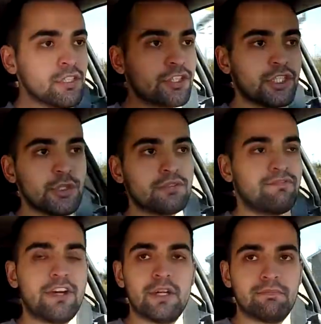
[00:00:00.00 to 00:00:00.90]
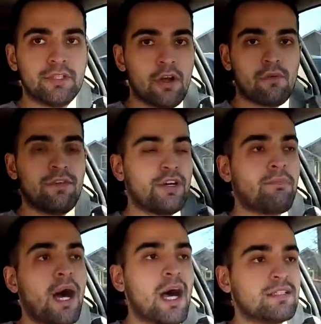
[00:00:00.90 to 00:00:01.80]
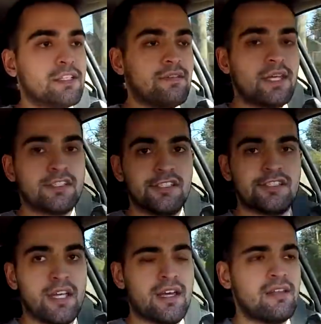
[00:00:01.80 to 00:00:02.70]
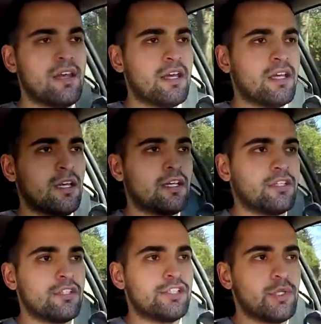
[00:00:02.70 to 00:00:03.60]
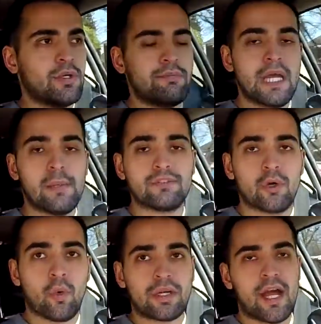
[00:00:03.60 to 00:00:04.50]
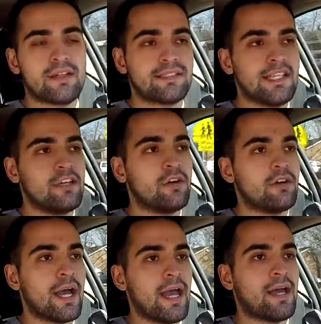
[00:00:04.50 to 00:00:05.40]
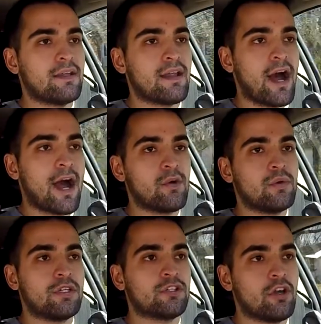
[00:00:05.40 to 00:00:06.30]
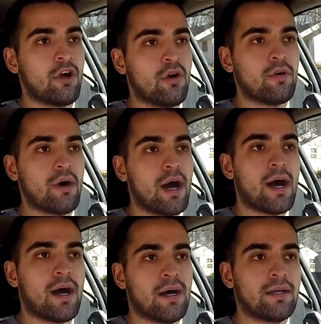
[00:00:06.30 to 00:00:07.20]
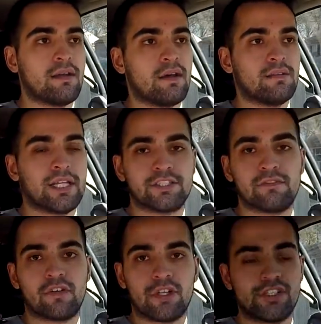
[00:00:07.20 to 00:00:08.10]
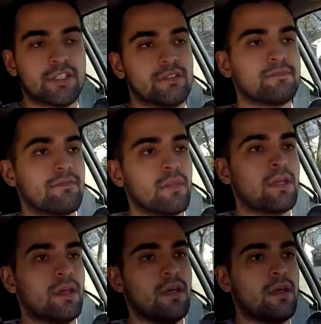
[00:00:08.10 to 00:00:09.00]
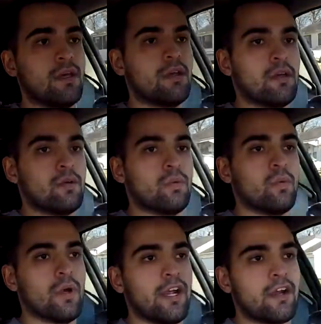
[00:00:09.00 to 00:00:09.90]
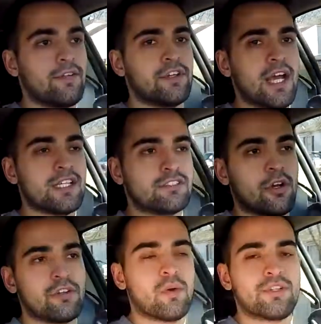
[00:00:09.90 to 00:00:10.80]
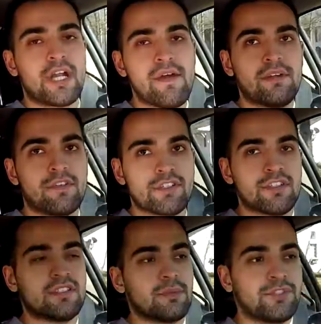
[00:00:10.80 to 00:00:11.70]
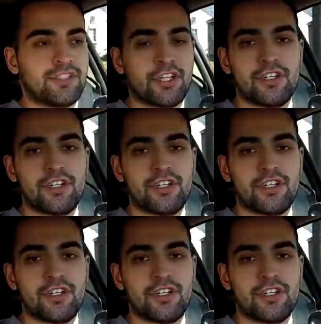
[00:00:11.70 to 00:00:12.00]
she was very, you know, very positive that she said she would be able to work out a deal and I would go on uh, like diversion. Where if you guys don't know what driving diversion is, I'm sure